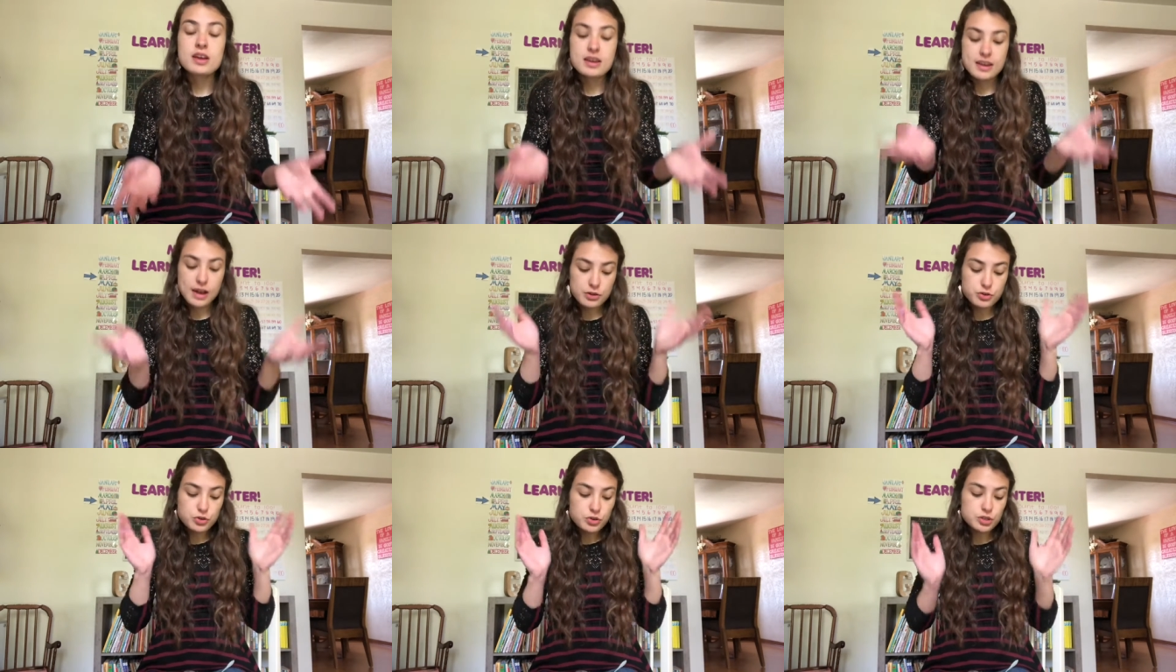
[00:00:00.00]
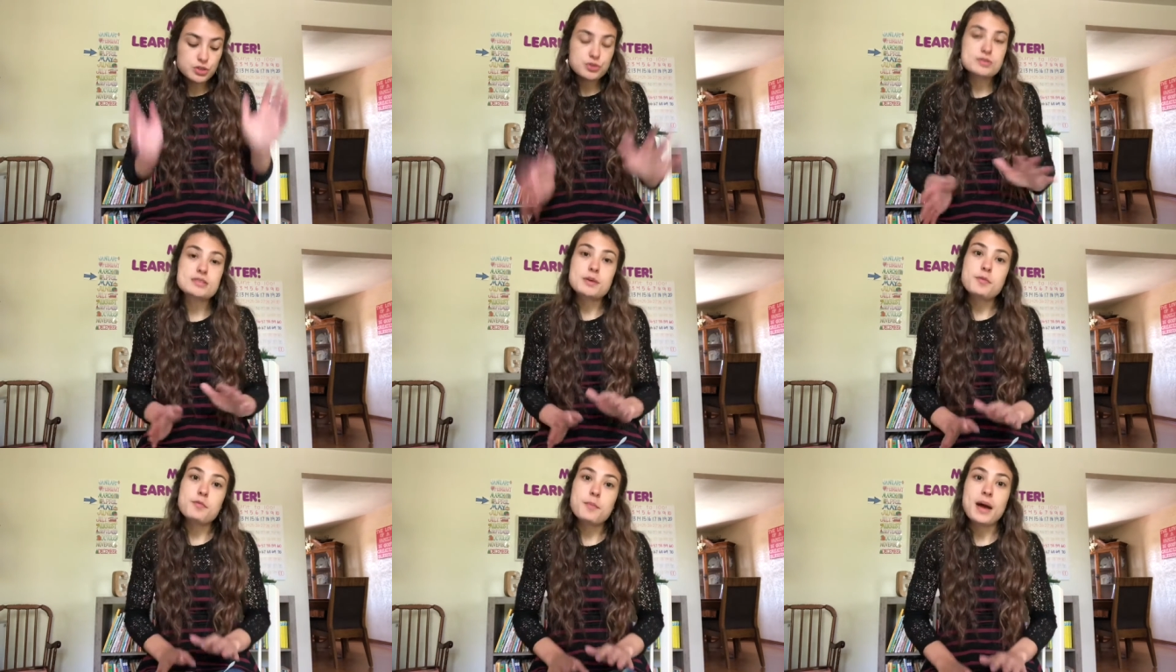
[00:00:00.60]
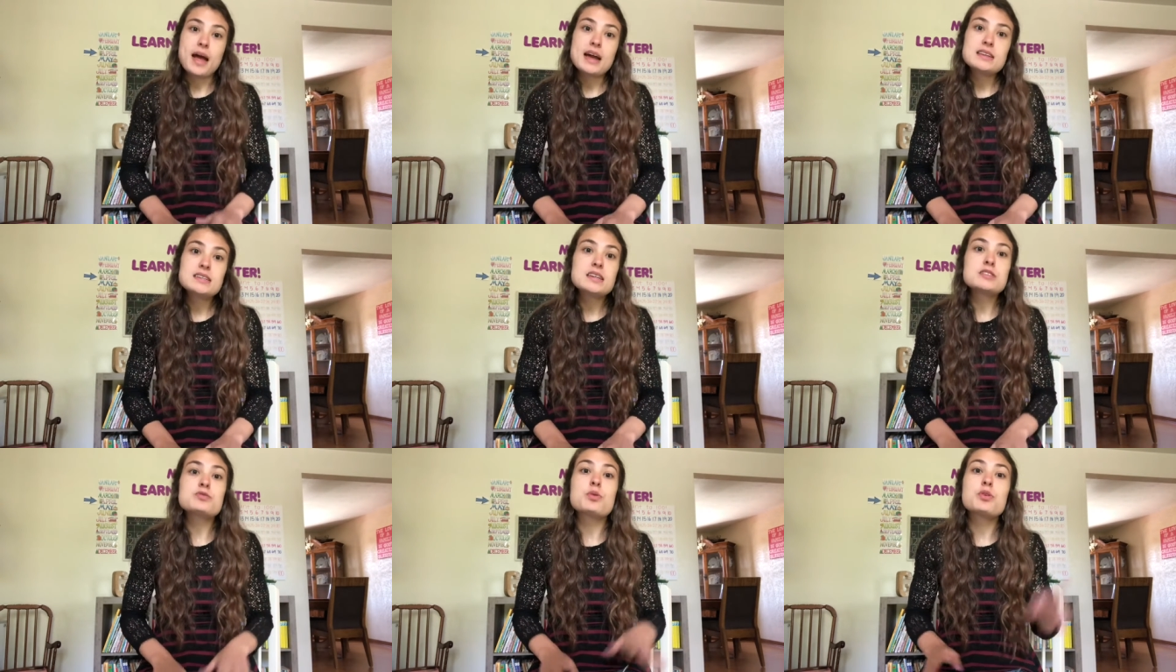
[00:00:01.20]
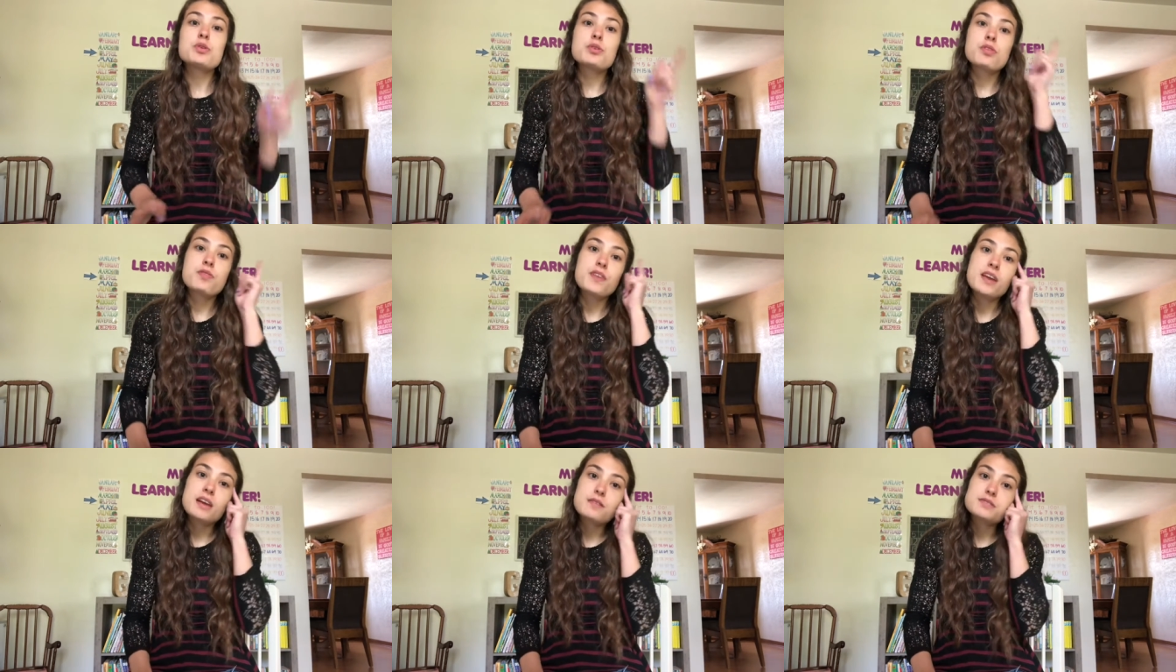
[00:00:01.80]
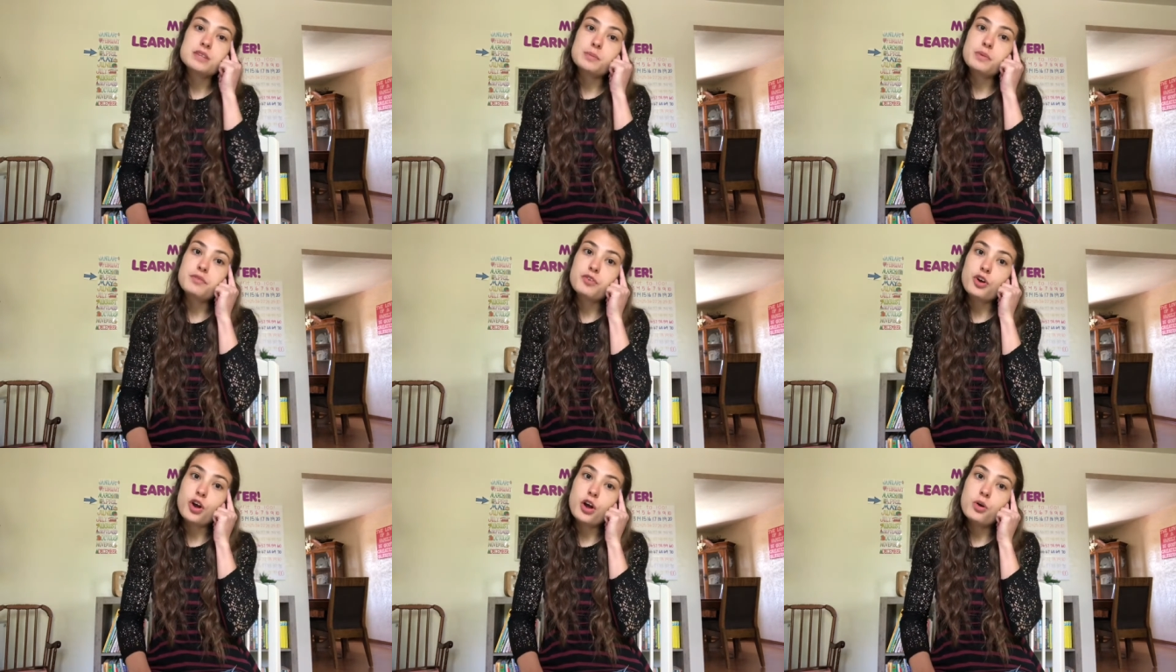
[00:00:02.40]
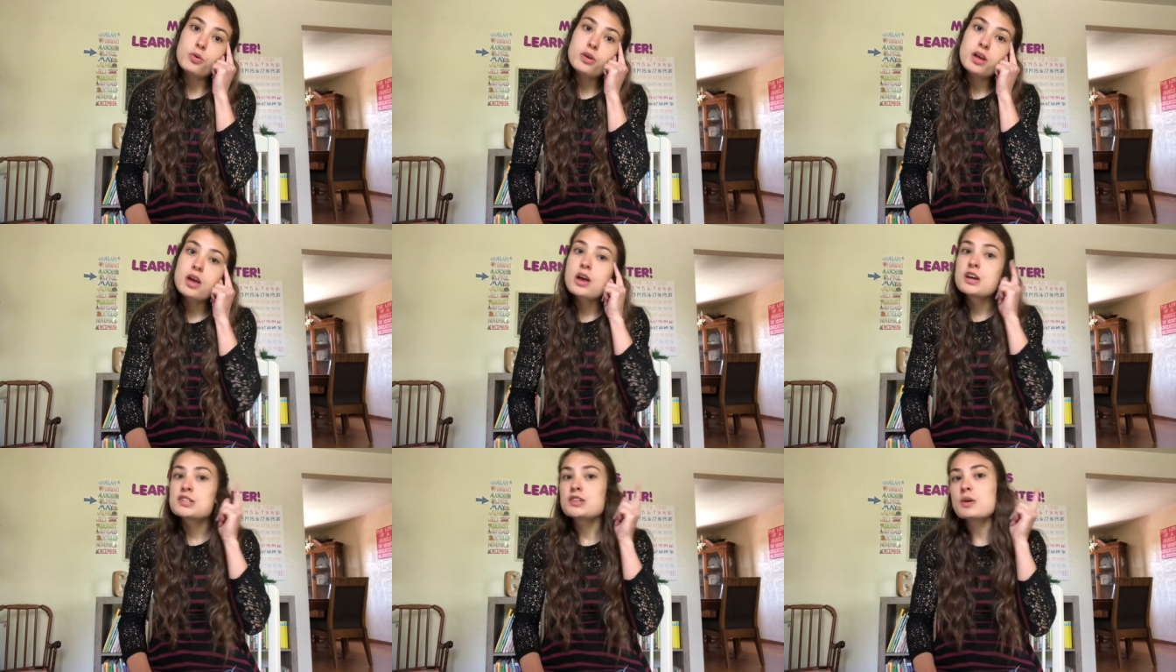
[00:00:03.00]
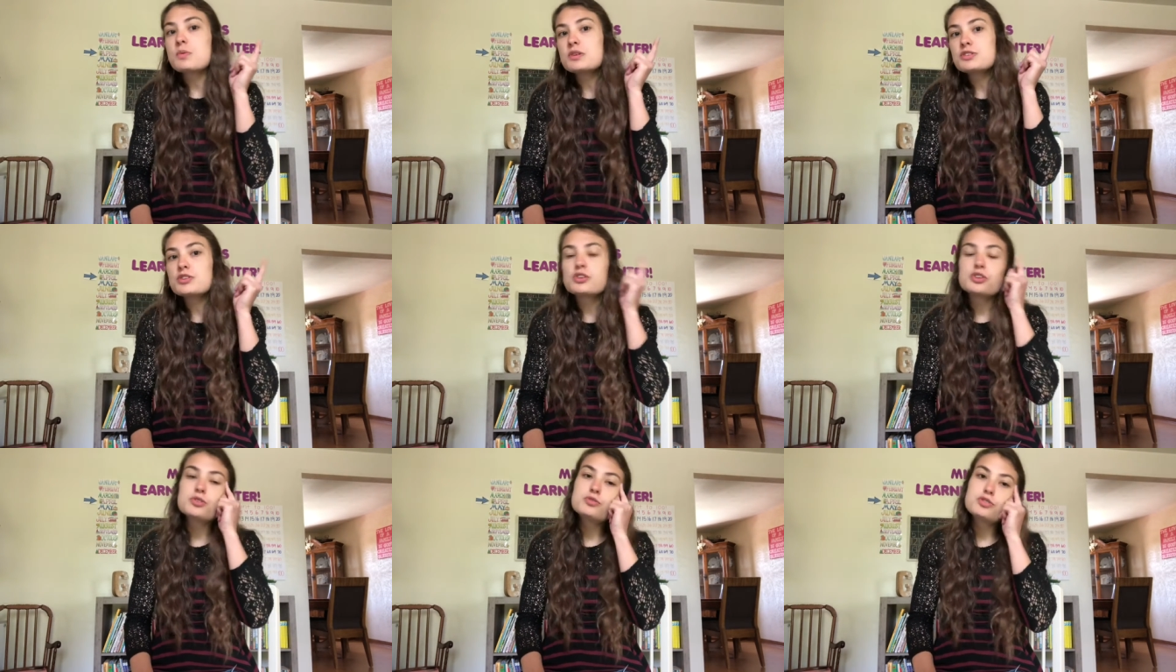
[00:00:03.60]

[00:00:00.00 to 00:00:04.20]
Now you could use some of my ideas, or you could think of some of your own. So I want you to use